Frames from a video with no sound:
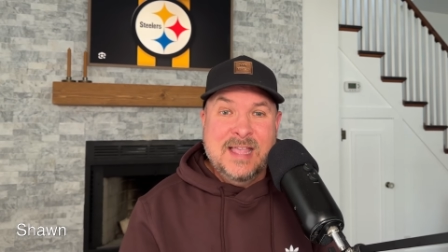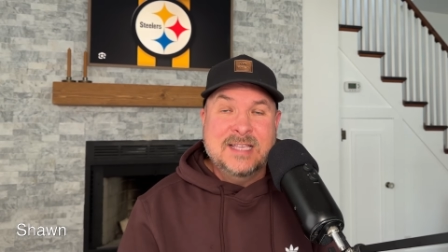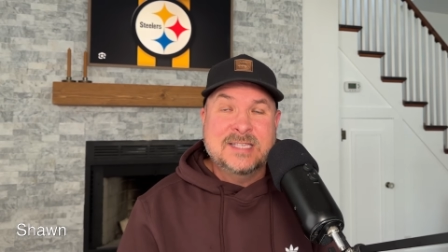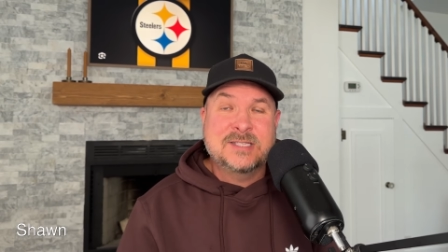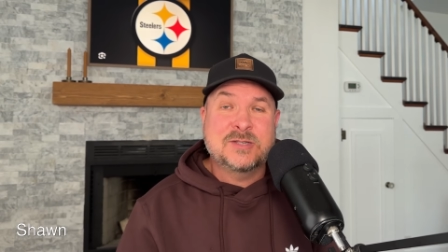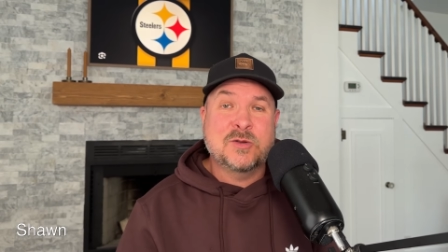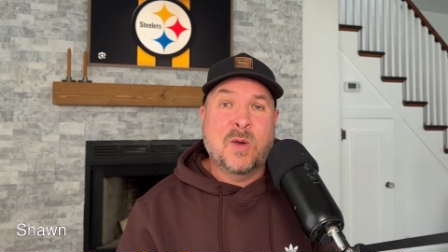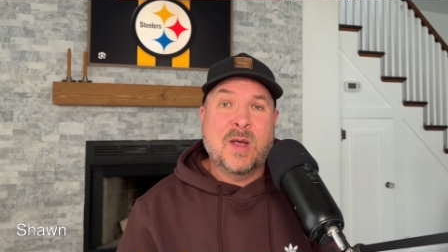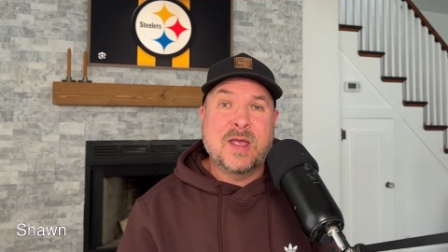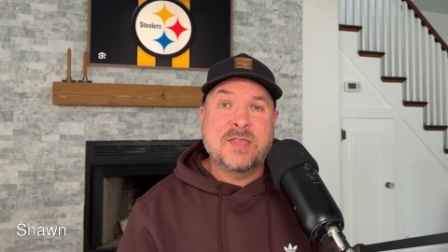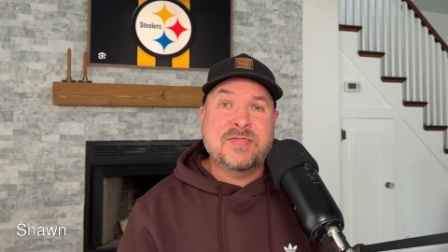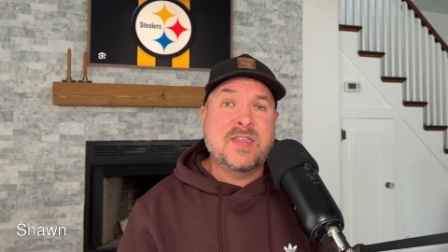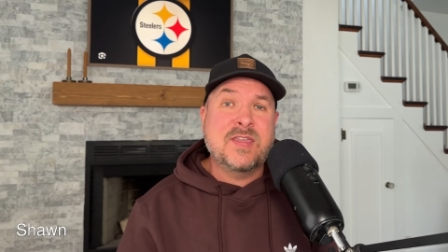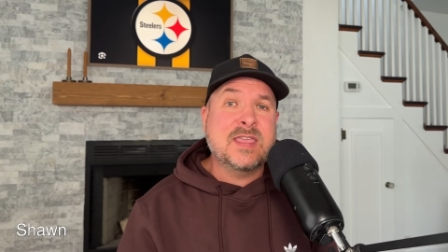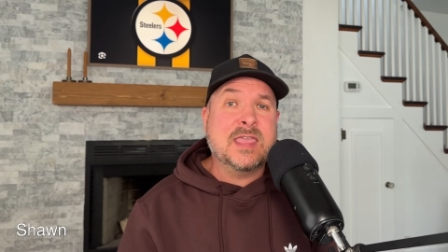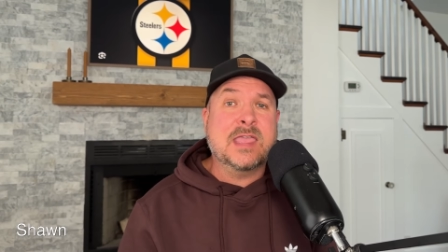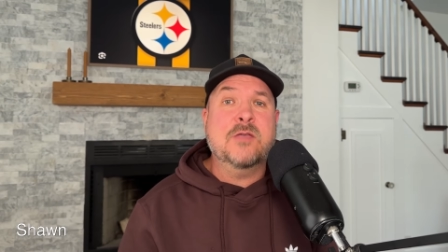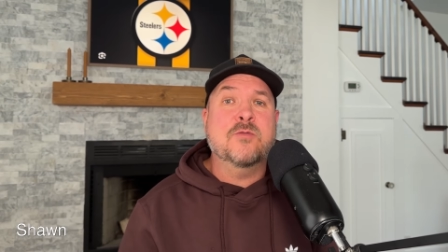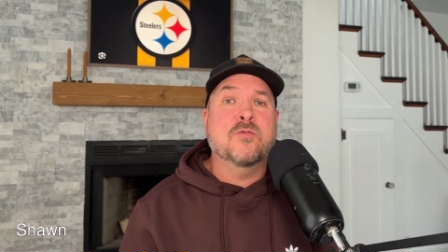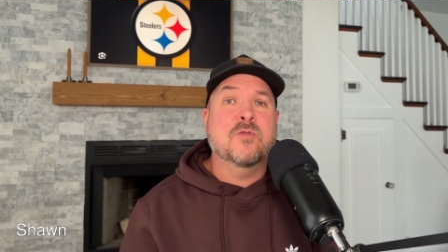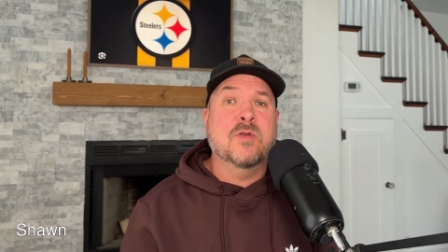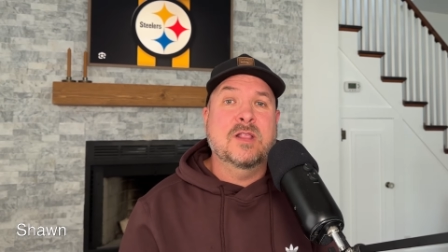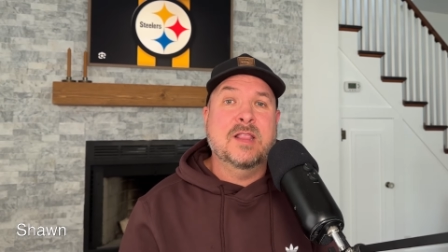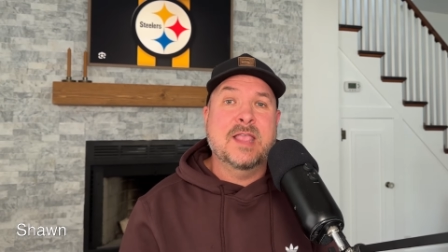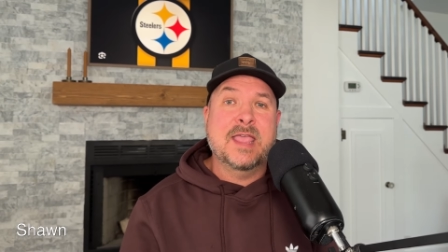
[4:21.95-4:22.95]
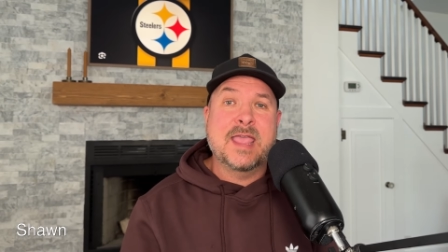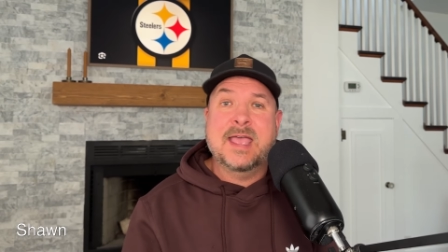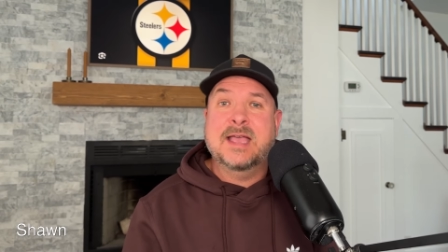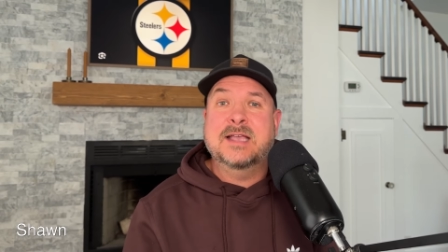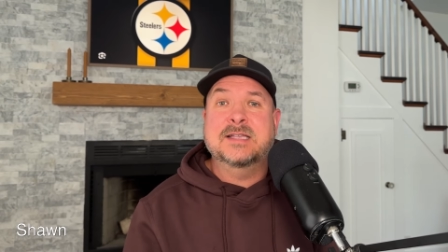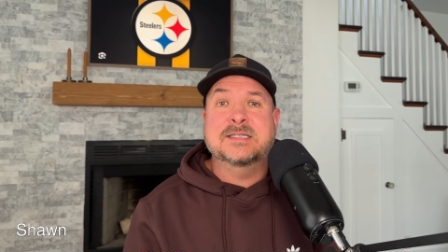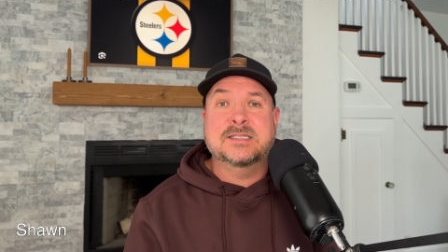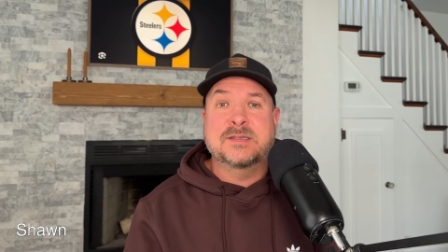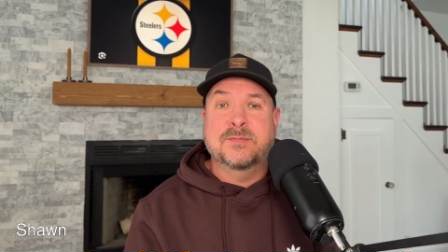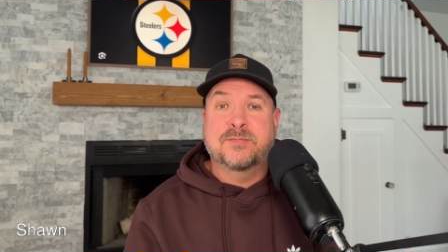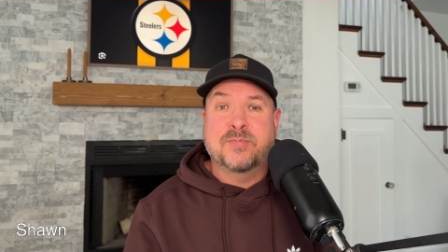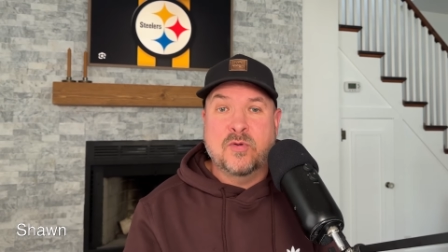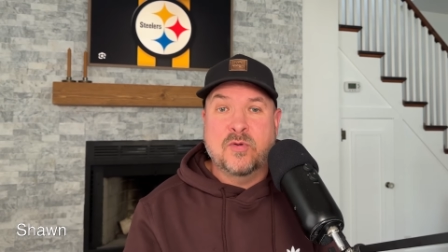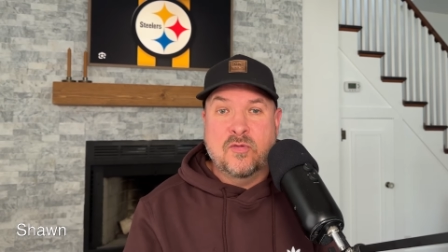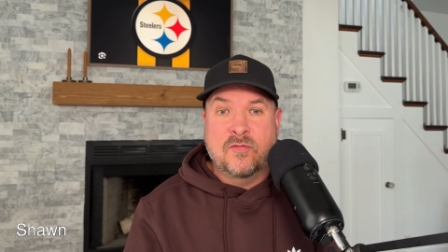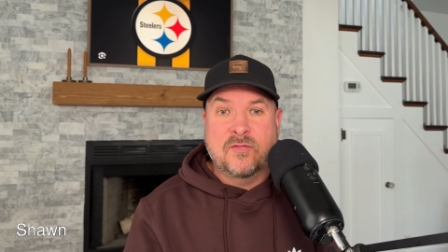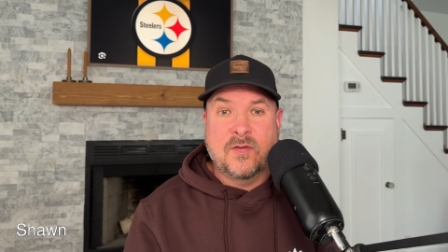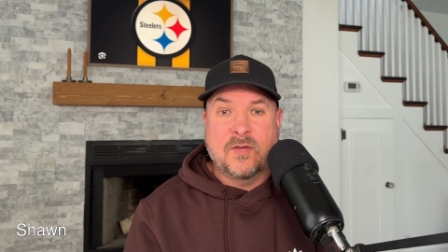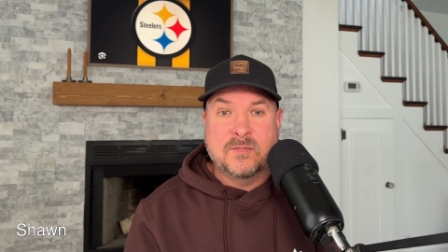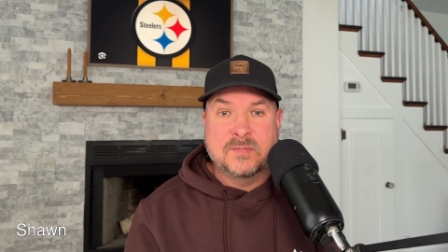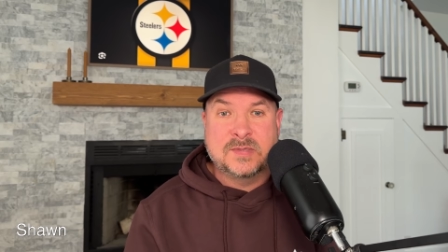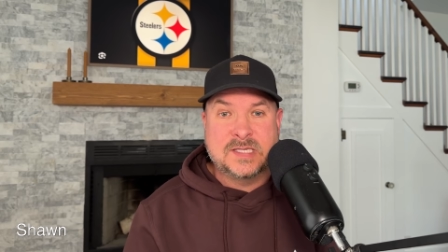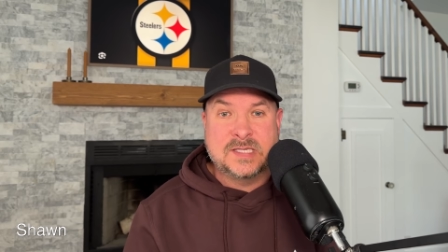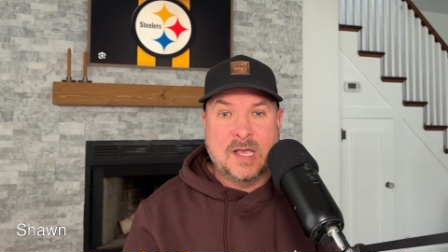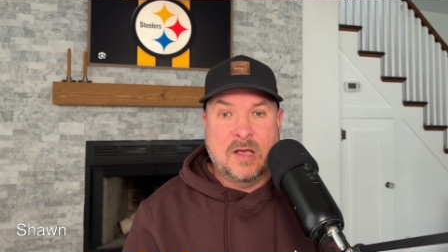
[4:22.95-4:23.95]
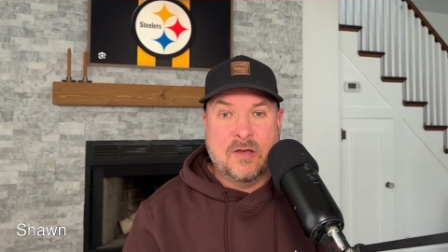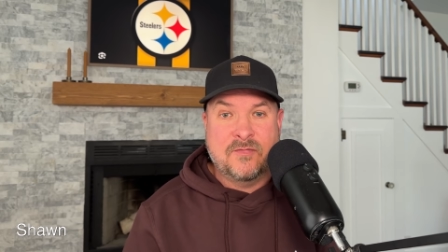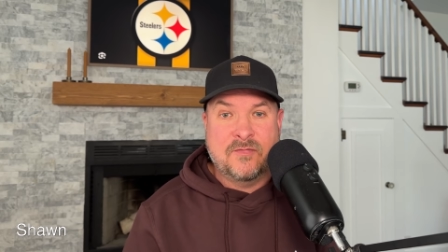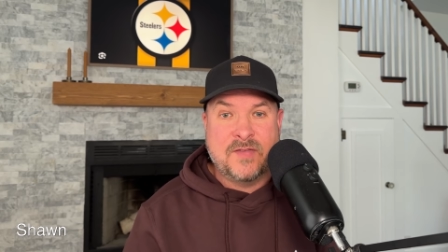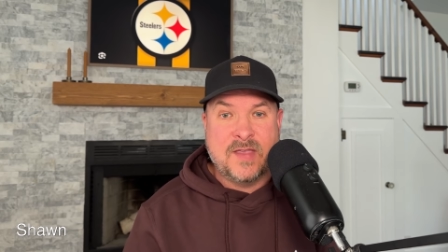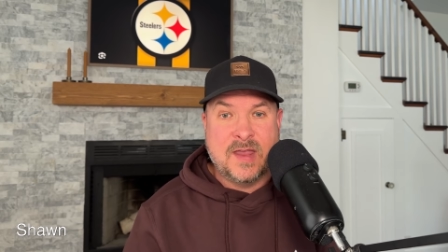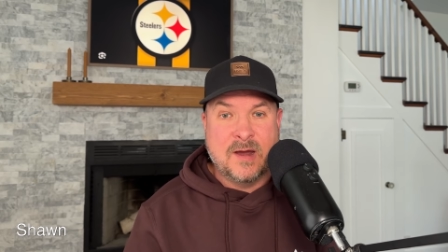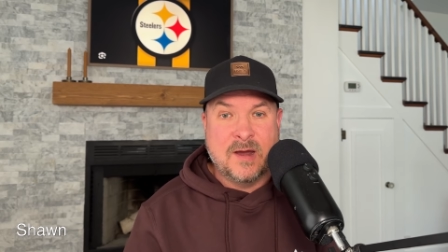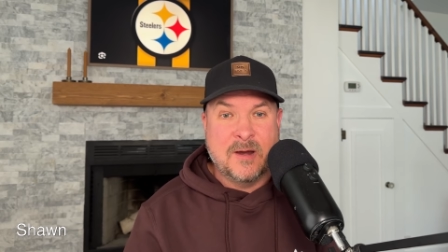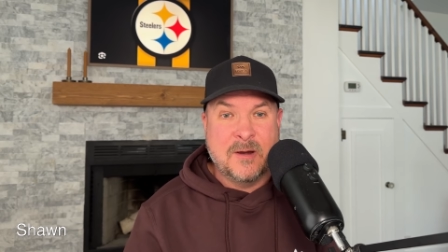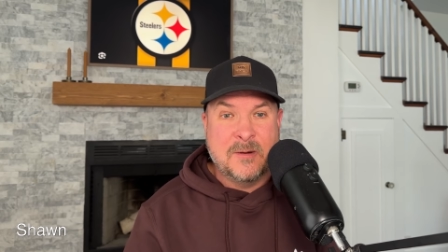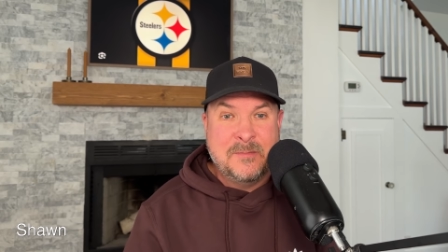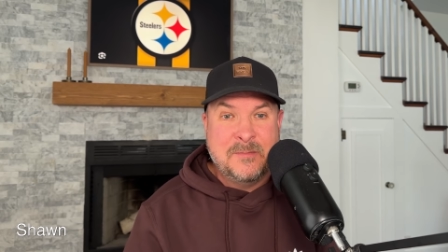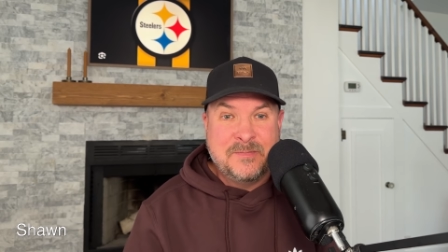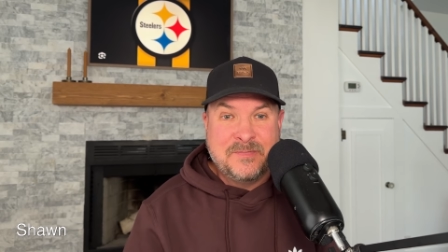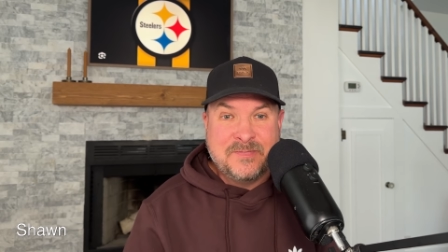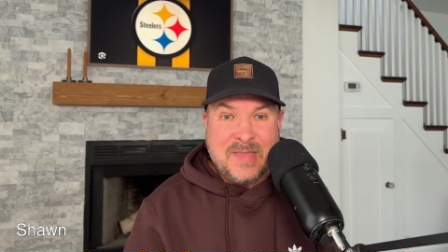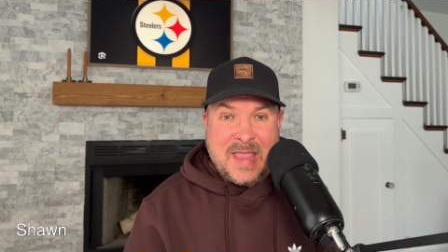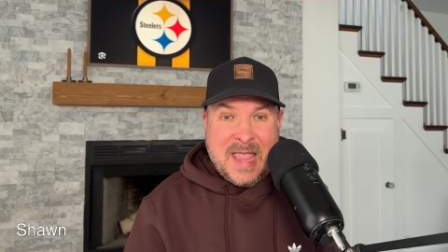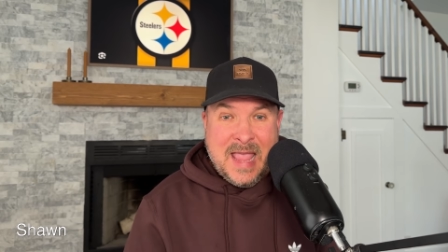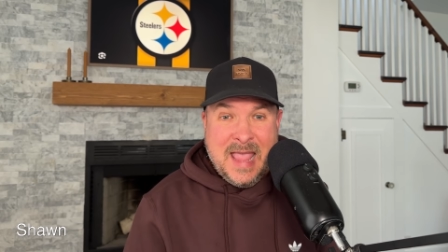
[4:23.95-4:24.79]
so I think he really has to prove himself here,